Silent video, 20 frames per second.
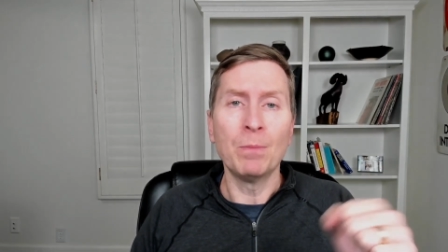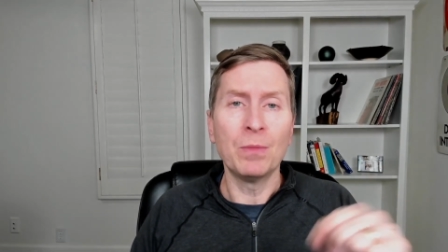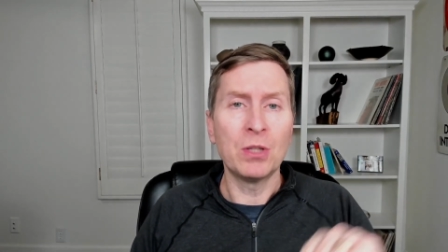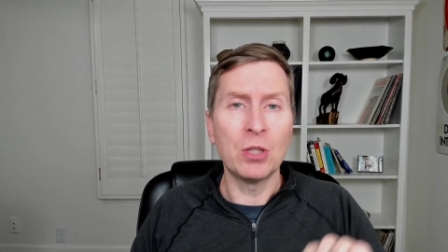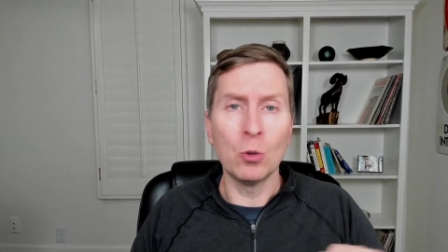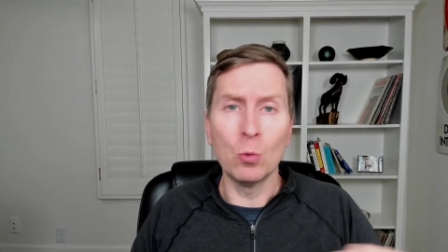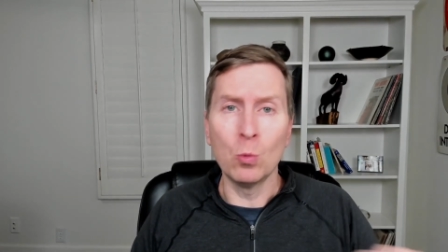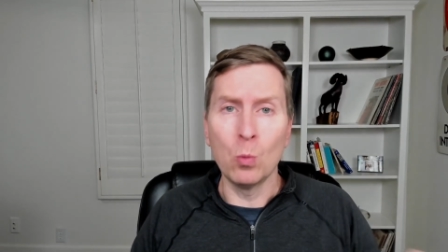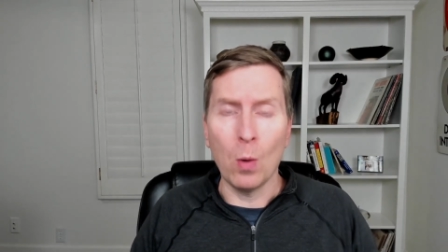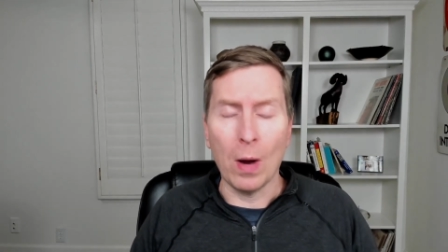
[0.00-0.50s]

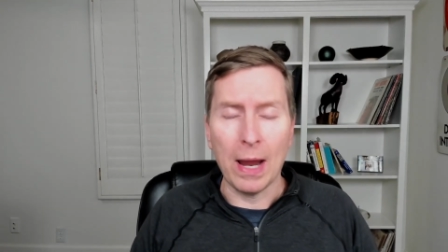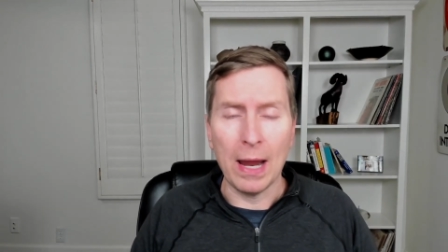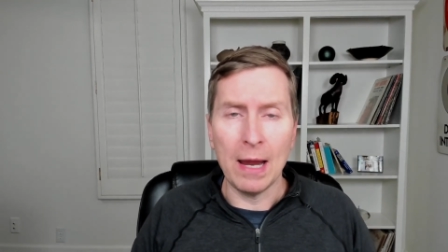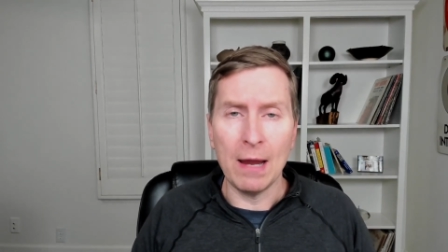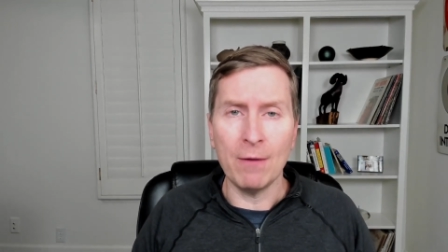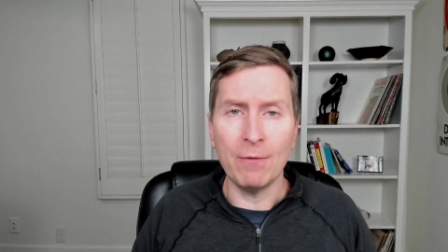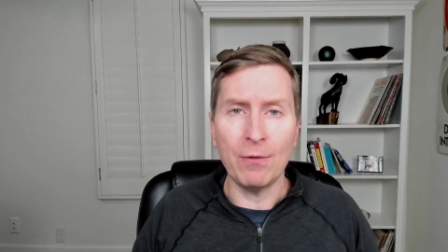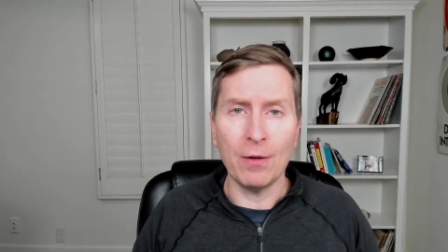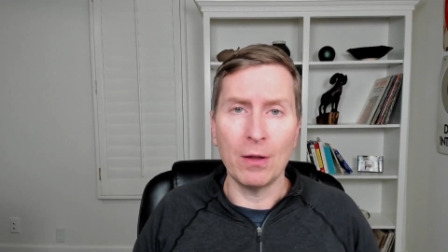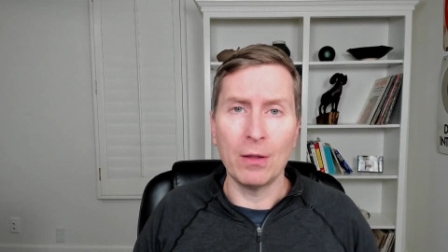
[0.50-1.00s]
to
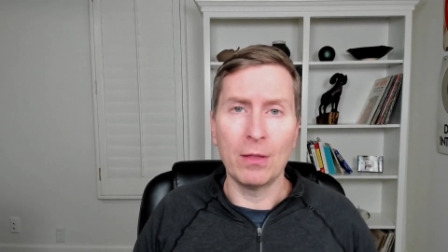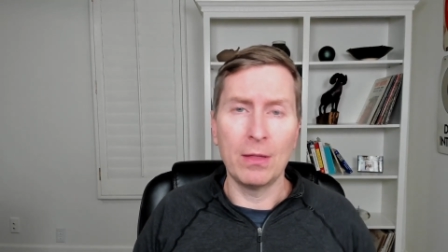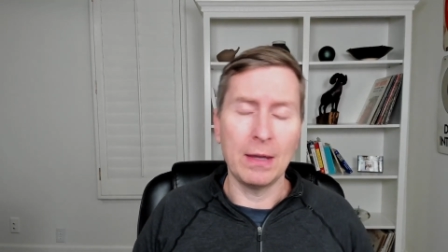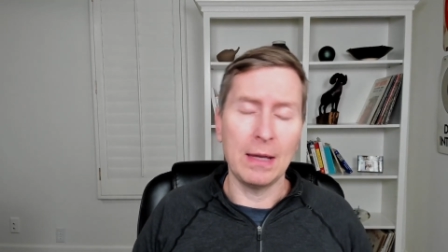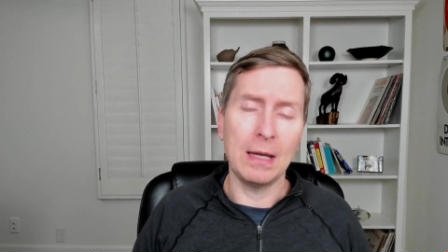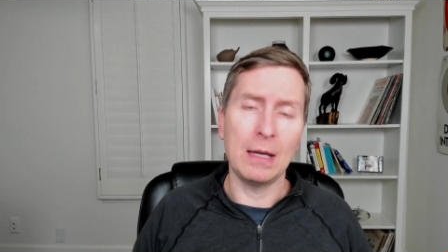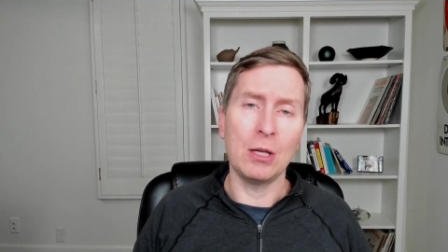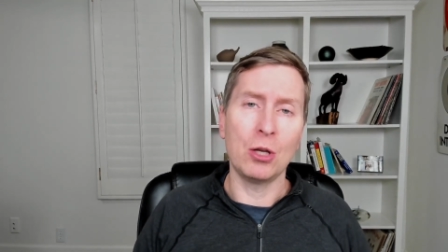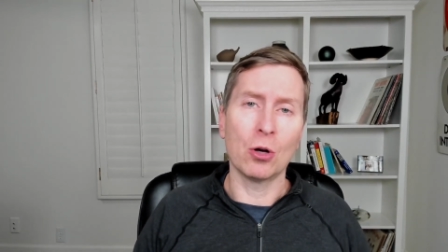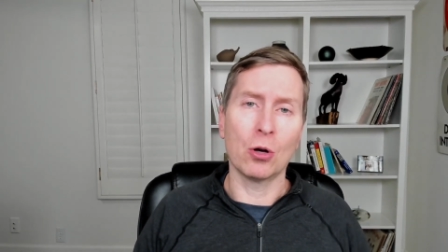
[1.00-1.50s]
wave
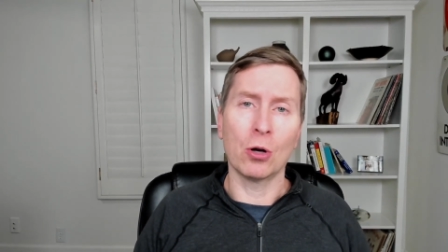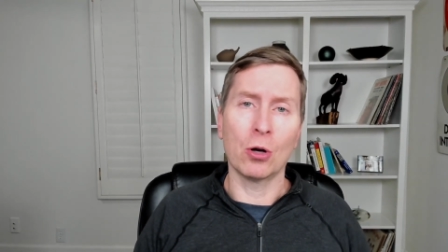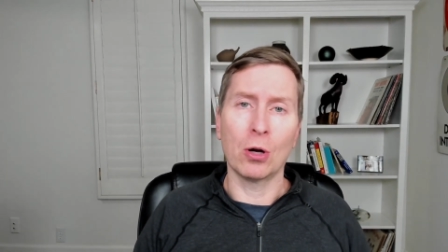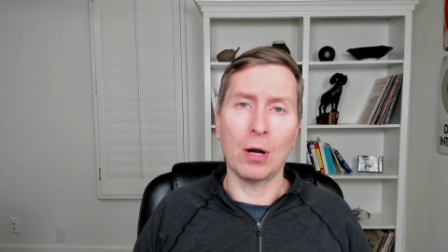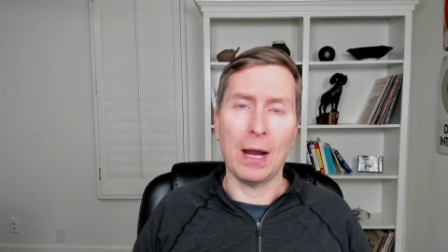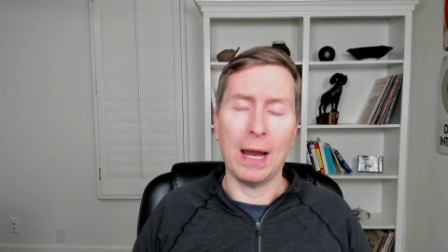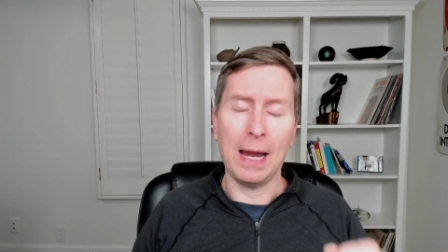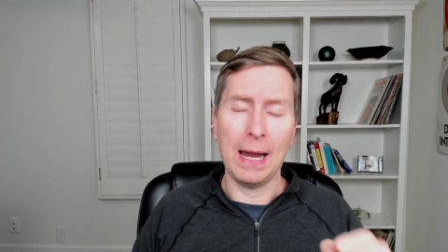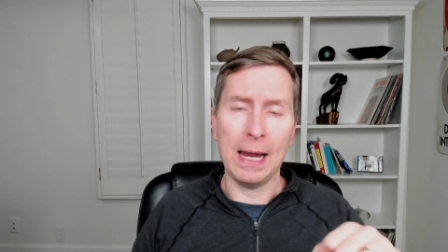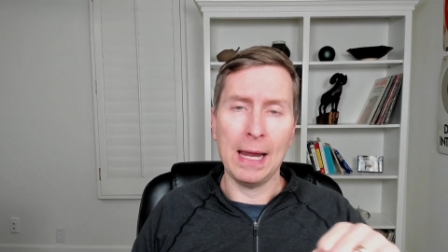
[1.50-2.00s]
your
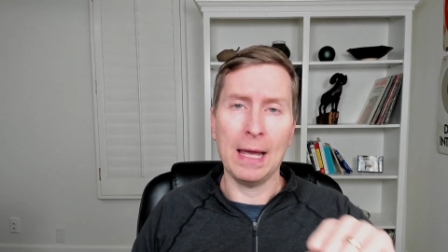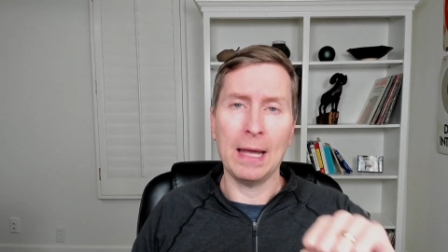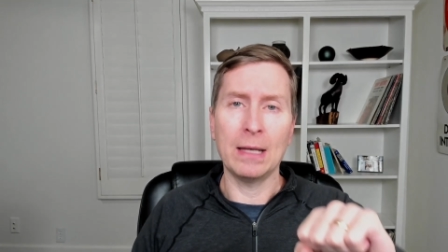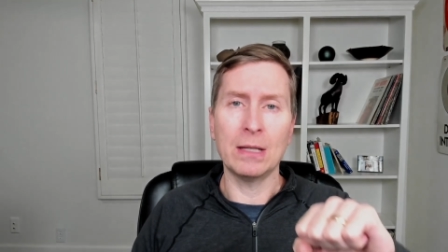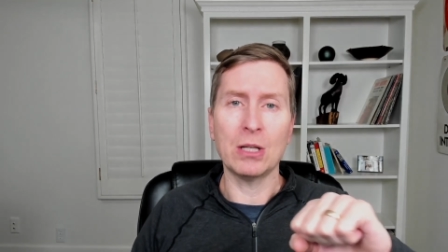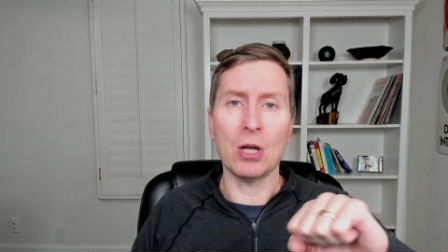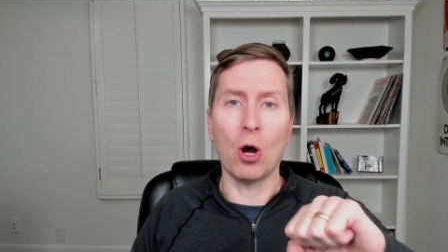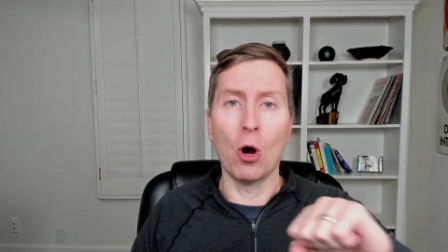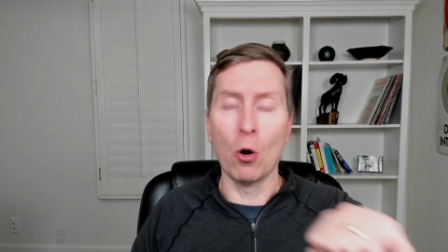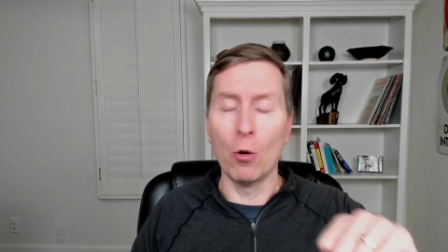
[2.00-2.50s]

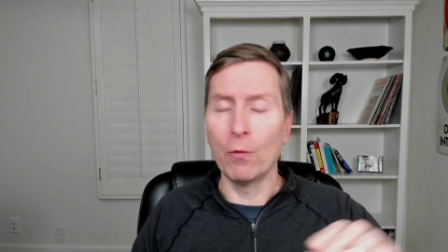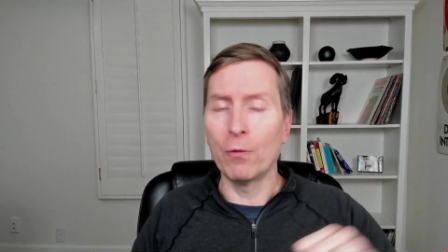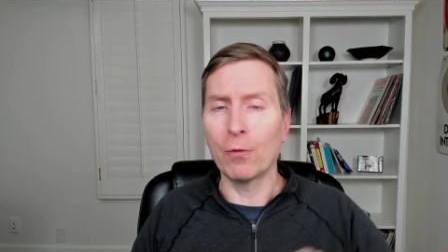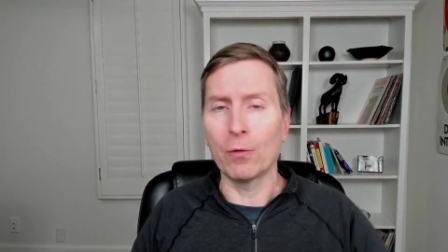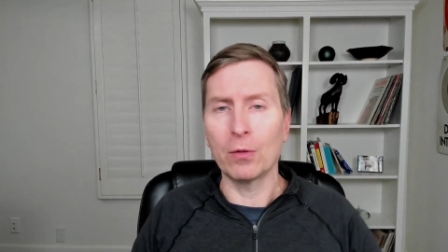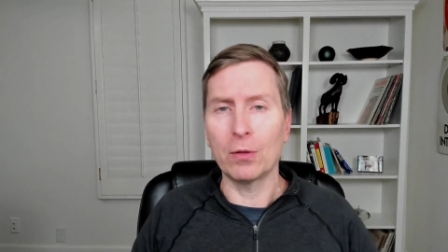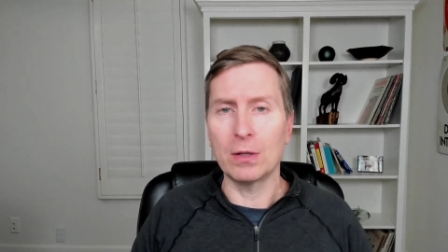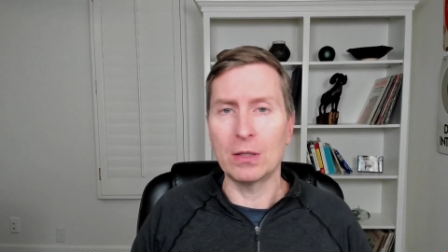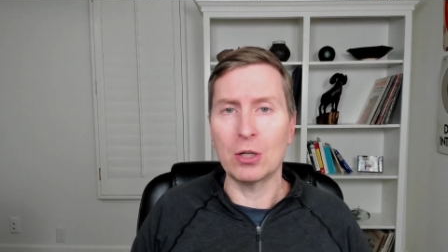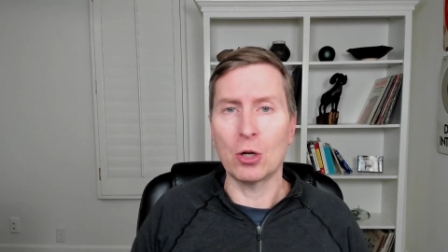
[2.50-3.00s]
hand
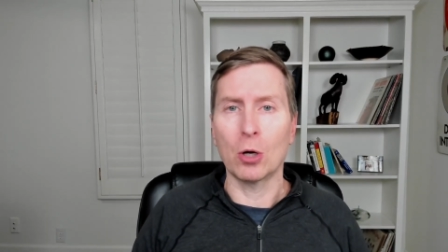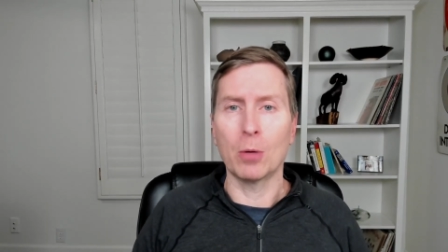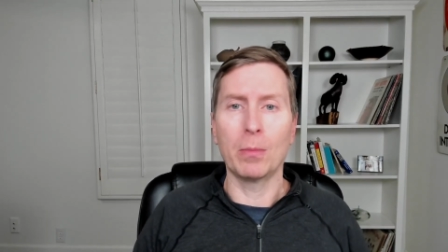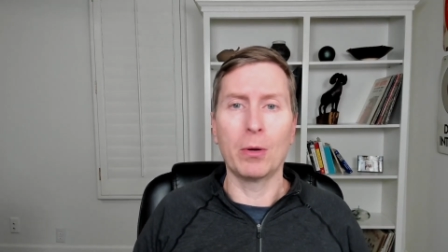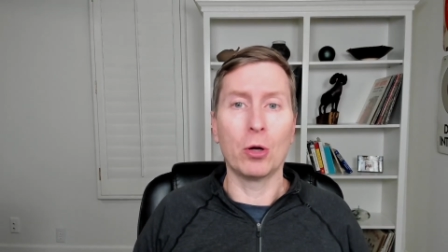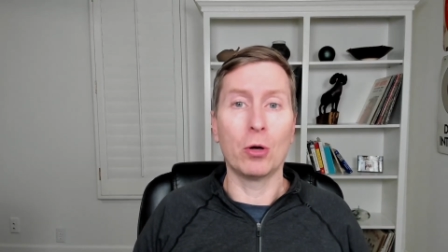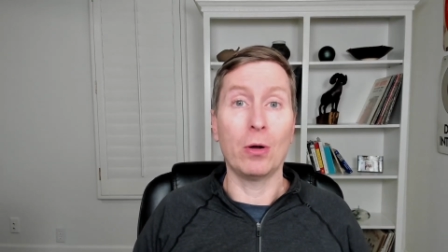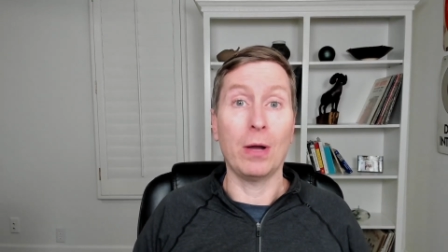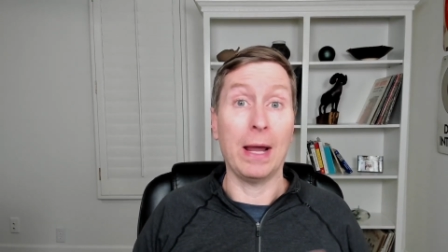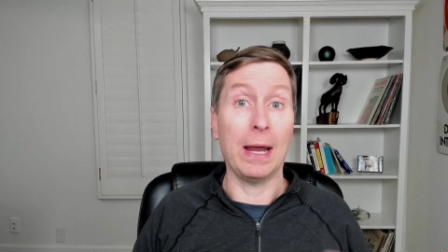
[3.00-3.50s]
over the
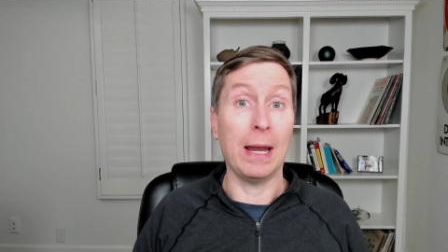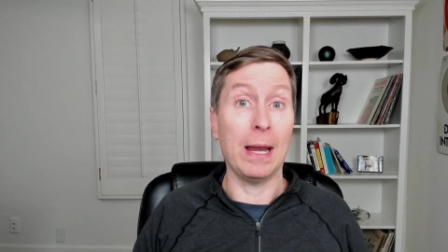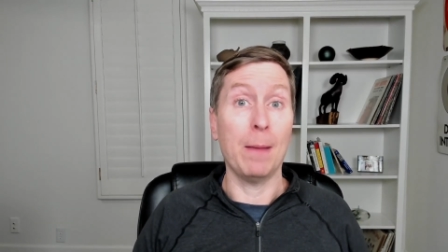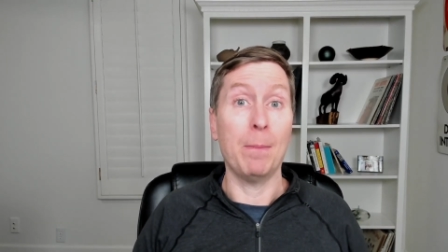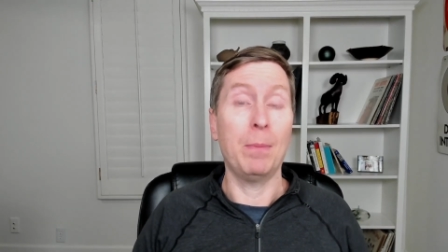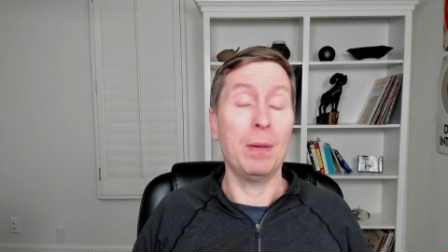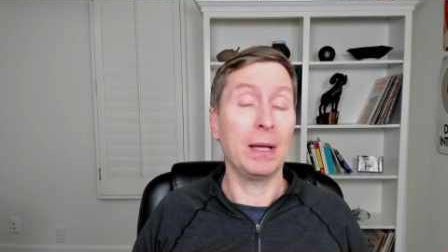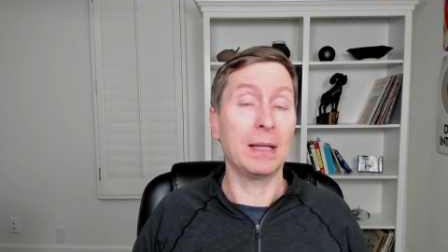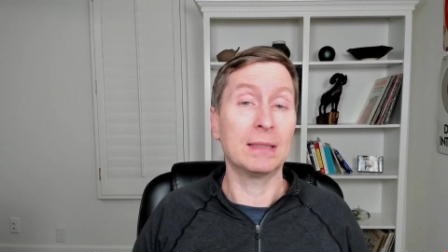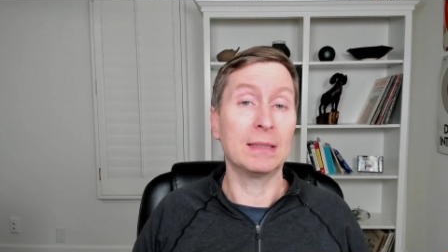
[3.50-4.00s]
terminal, and it
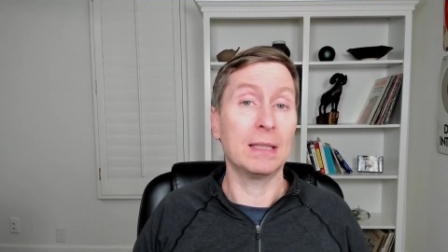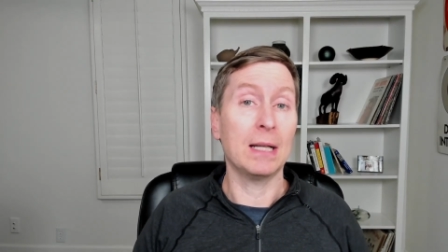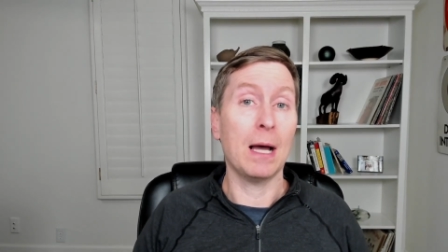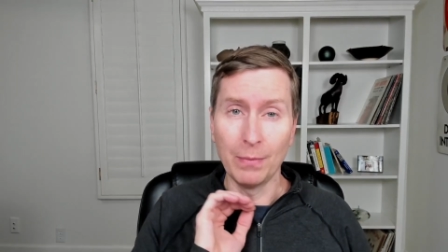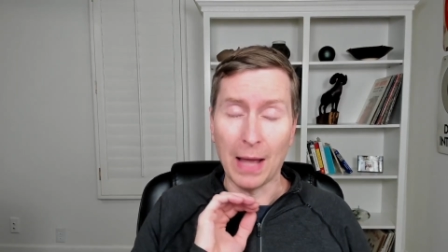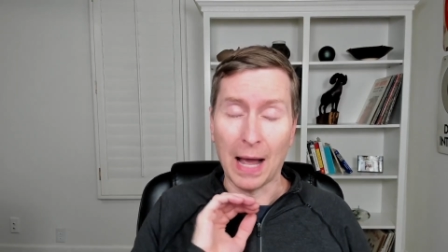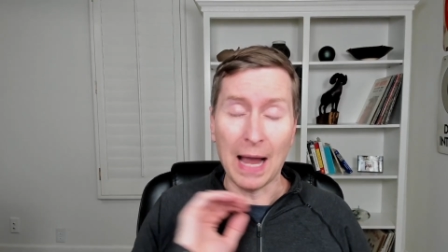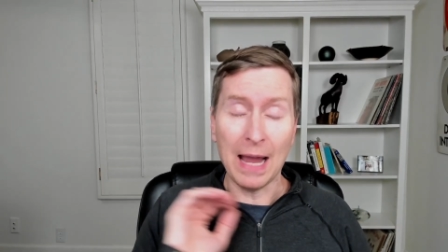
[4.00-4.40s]
picks it up.